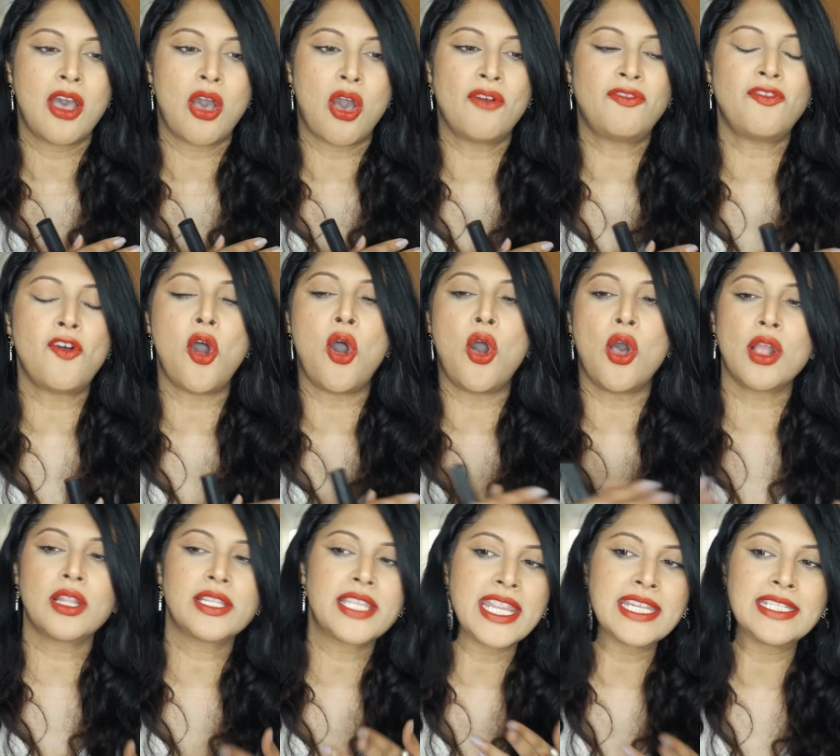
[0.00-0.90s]
of
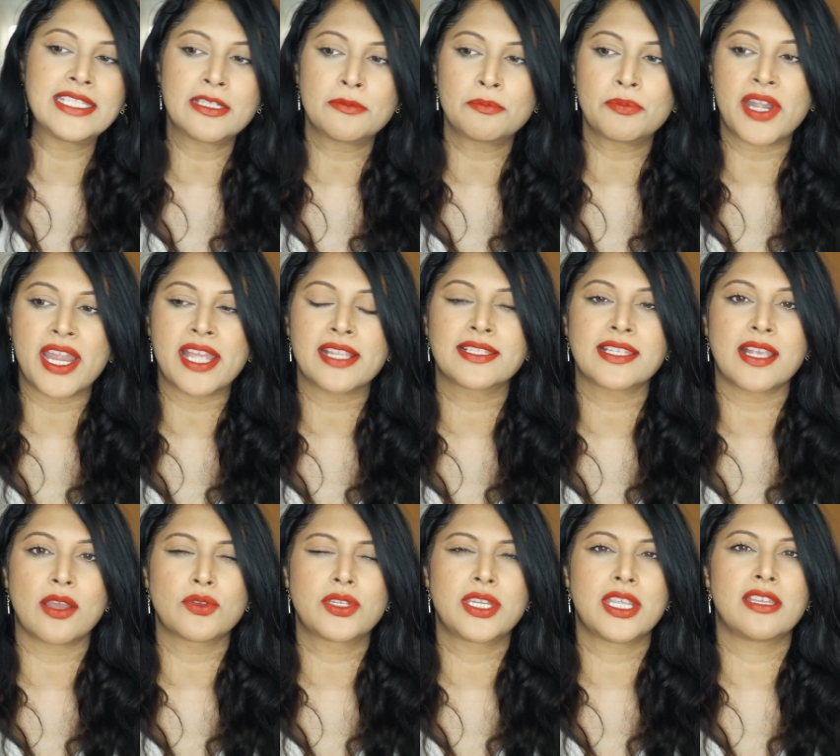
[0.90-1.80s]
all the Indian brands
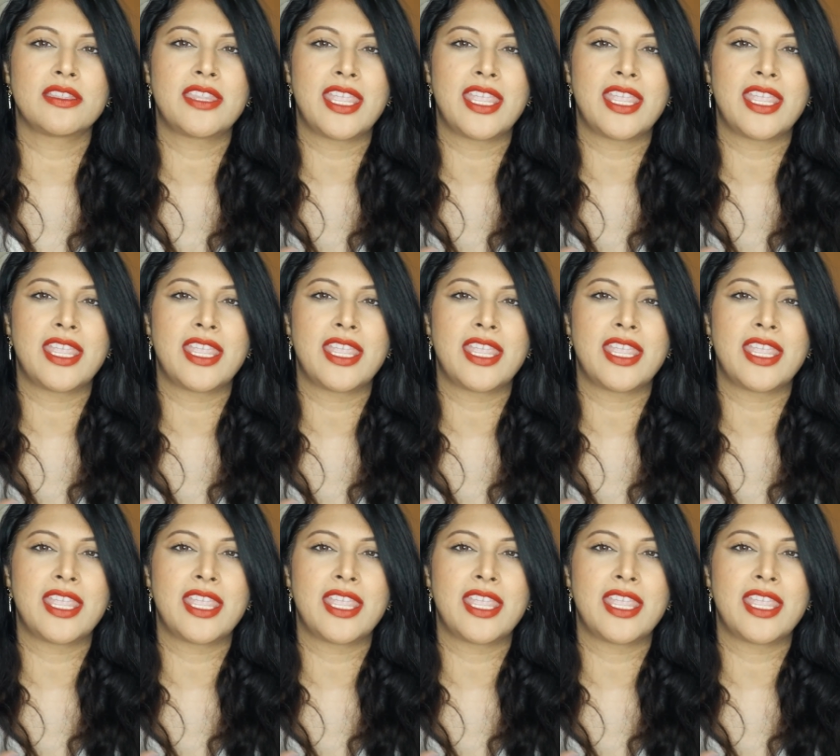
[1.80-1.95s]
out here,